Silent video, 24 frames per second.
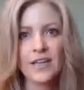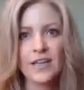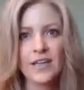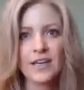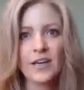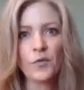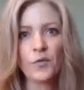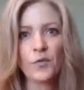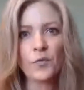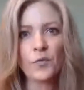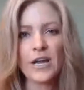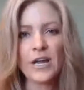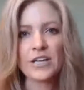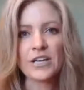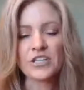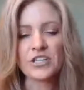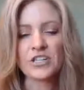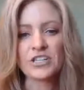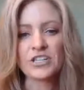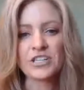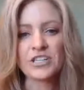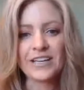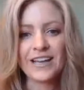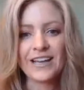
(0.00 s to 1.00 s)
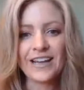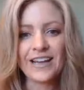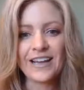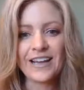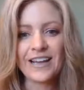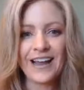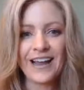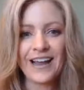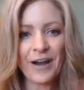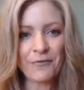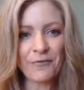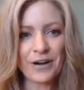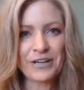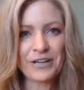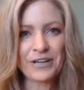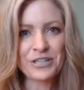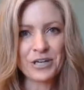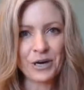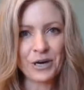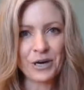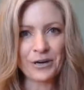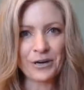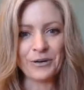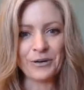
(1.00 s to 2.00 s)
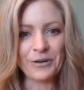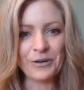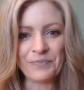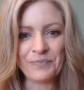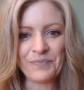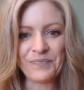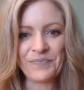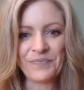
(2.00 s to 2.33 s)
Now, Rich, hi Rich, how are you?